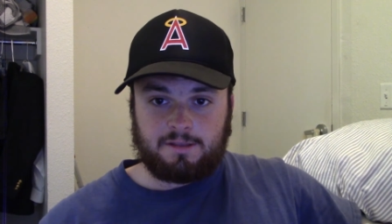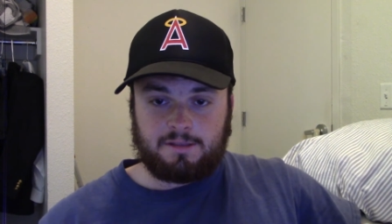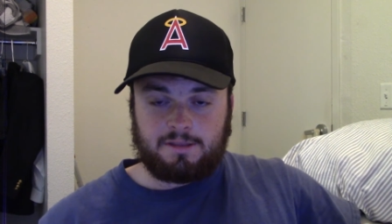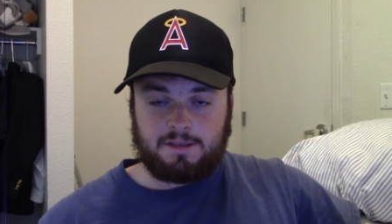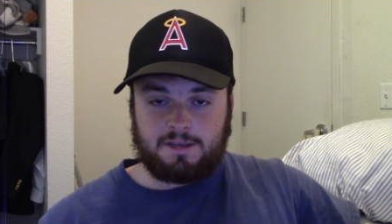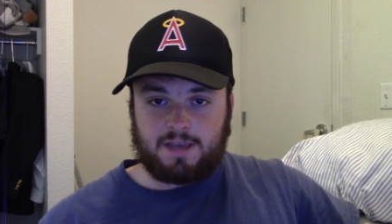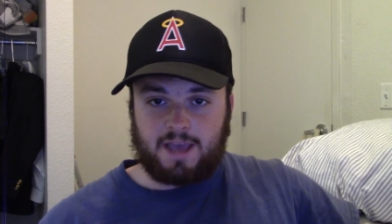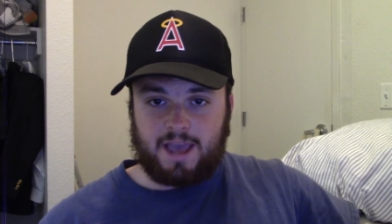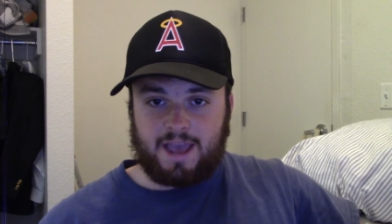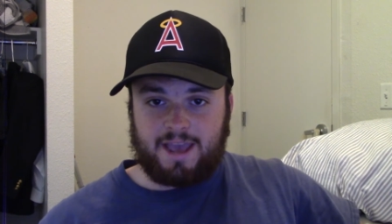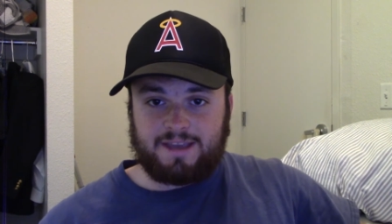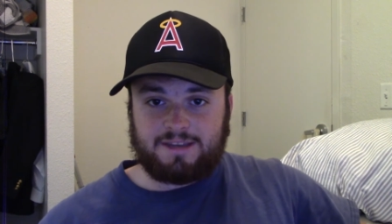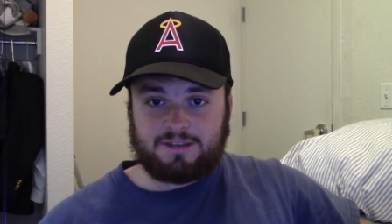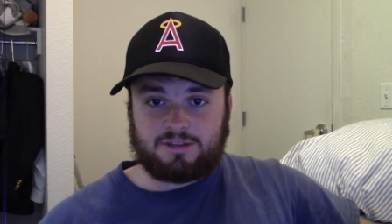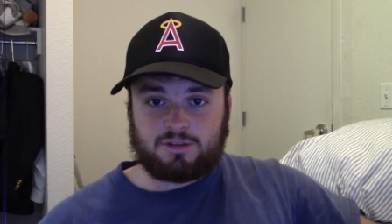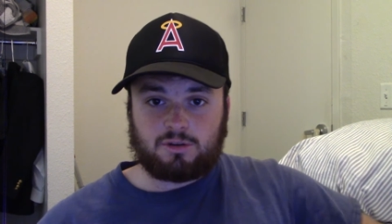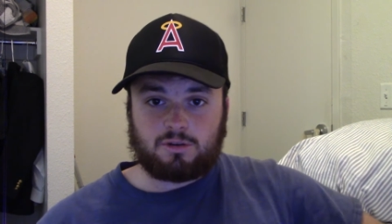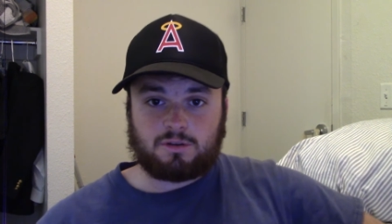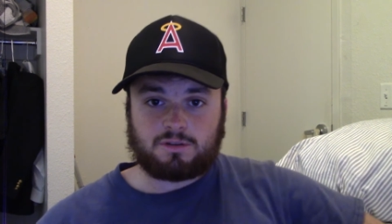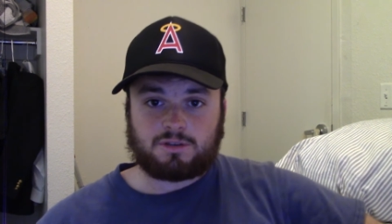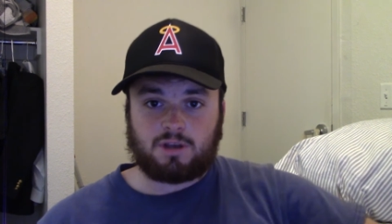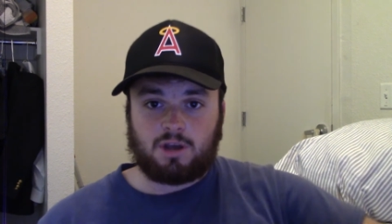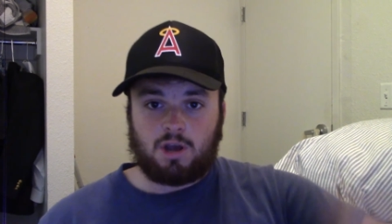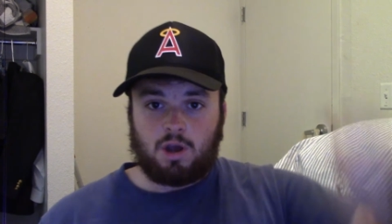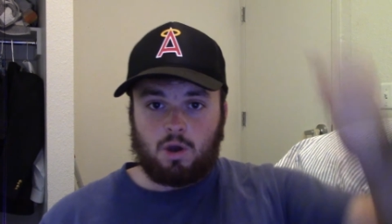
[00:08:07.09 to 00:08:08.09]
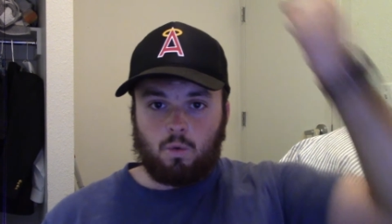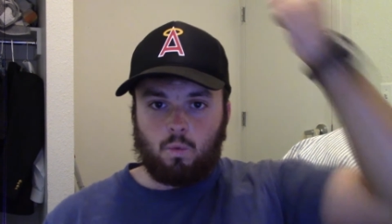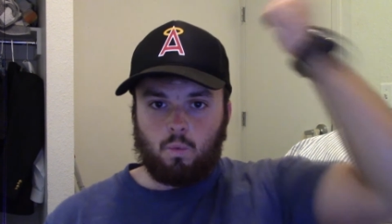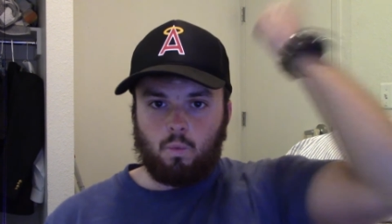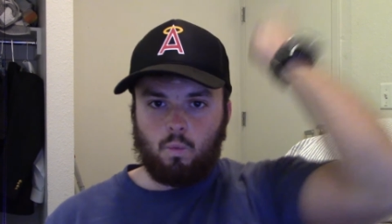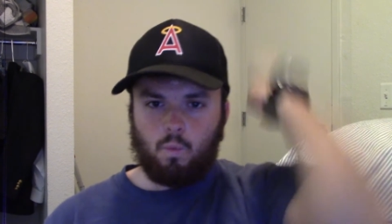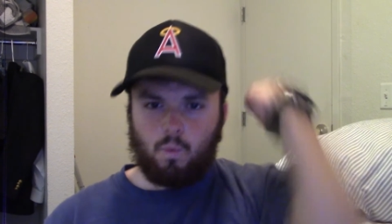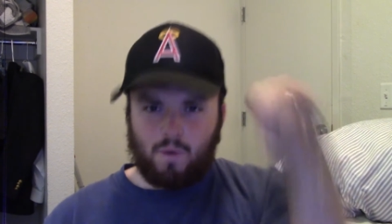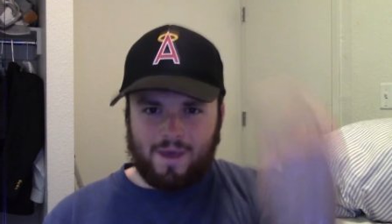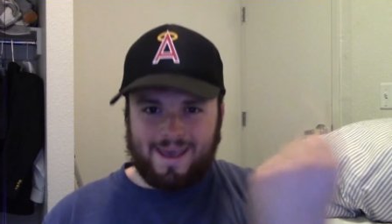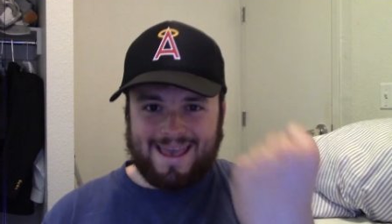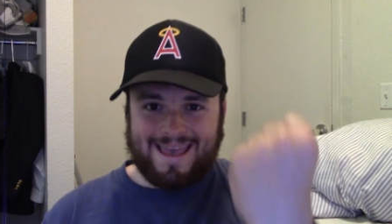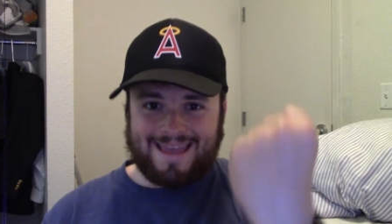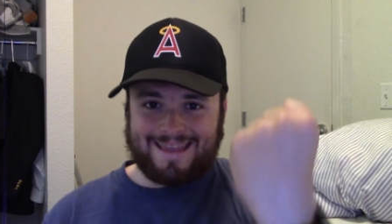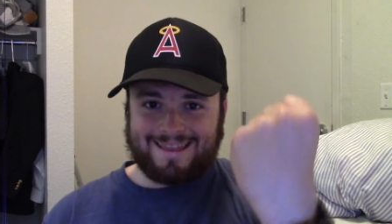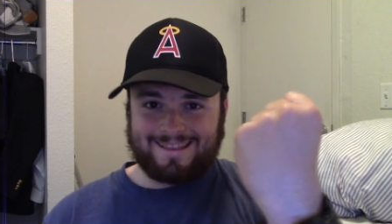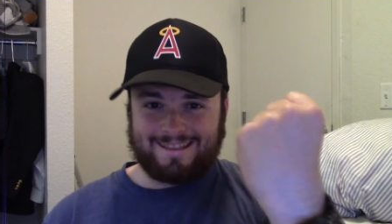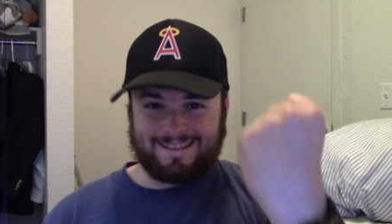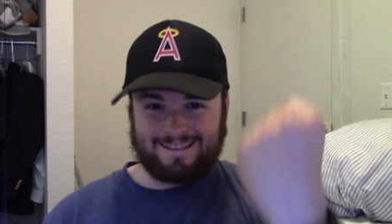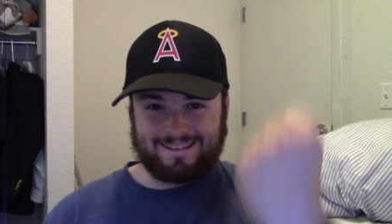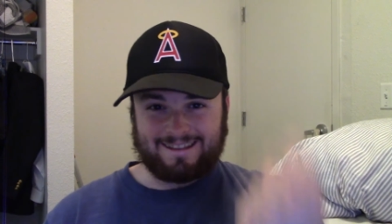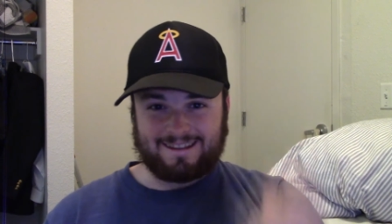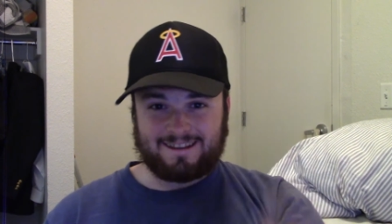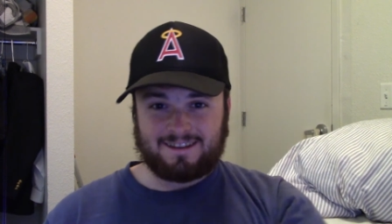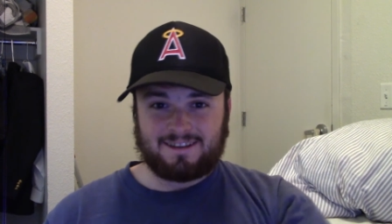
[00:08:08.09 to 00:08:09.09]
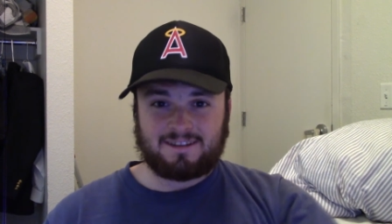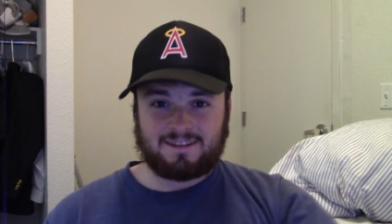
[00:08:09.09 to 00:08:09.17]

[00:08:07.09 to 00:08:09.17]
The Angels win!